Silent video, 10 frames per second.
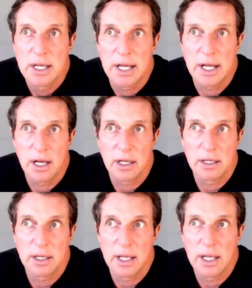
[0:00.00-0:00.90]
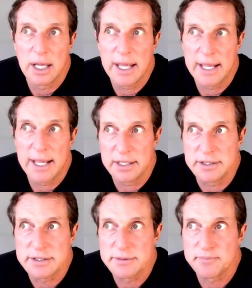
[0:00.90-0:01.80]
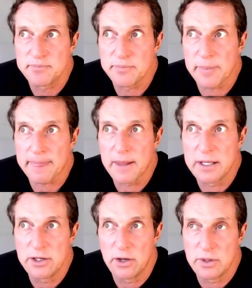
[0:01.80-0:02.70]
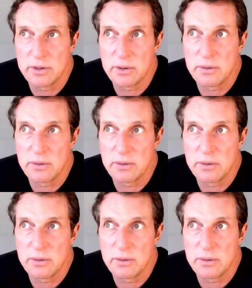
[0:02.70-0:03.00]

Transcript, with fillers: uh, and you know, you,